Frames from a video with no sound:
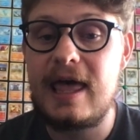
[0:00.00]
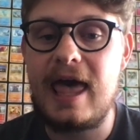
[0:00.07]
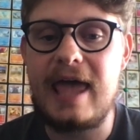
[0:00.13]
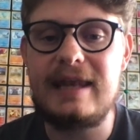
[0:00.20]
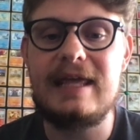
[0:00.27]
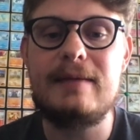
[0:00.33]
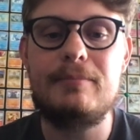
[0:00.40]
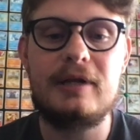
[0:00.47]

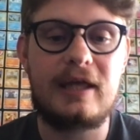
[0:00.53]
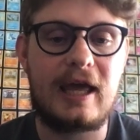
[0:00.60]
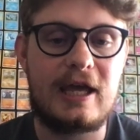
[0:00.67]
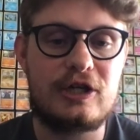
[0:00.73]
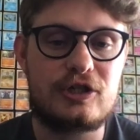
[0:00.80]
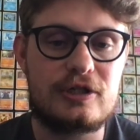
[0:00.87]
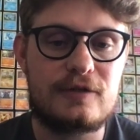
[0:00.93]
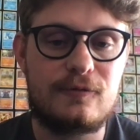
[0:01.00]
had
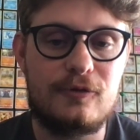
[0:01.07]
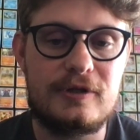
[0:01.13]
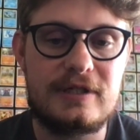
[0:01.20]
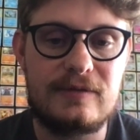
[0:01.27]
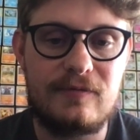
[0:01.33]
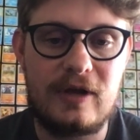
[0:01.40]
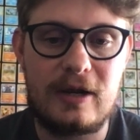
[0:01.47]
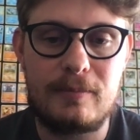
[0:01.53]
implications for the
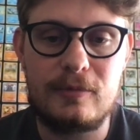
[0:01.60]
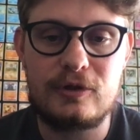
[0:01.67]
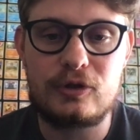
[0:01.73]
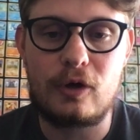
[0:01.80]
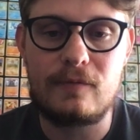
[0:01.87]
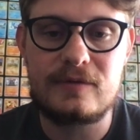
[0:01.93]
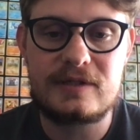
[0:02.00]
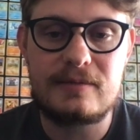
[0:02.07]
development
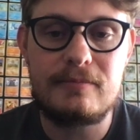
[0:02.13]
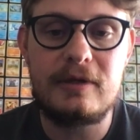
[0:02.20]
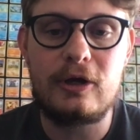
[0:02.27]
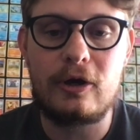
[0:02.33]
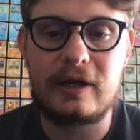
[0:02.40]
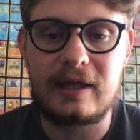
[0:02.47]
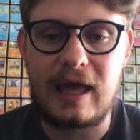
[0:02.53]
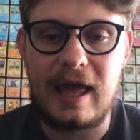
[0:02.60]
of
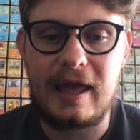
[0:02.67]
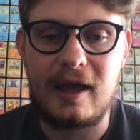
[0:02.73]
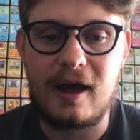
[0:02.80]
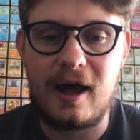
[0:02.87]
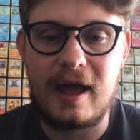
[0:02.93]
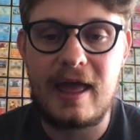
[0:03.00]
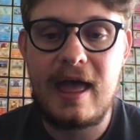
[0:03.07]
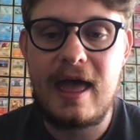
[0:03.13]
symbolic
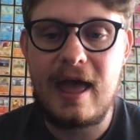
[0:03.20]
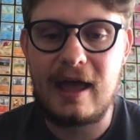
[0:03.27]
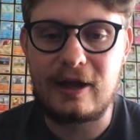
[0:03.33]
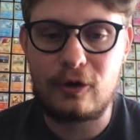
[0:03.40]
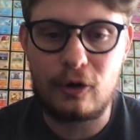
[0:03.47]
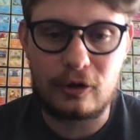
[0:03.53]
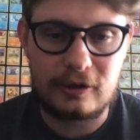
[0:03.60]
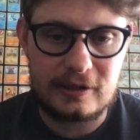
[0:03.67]
AI
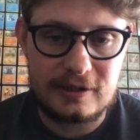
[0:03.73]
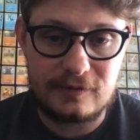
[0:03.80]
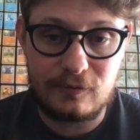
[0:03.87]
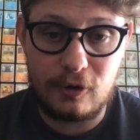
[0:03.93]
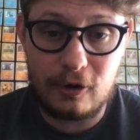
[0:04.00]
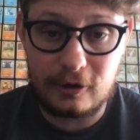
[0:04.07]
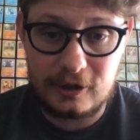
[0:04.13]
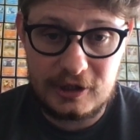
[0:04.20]
and cognitive
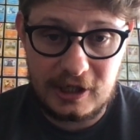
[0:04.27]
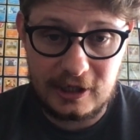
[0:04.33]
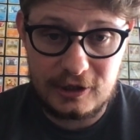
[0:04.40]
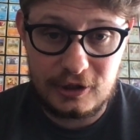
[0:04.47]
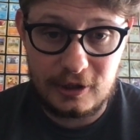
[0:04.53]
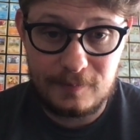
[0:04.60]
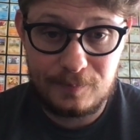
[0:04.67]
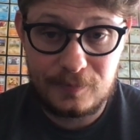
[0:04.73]

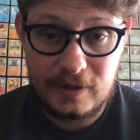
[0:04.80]
architecture.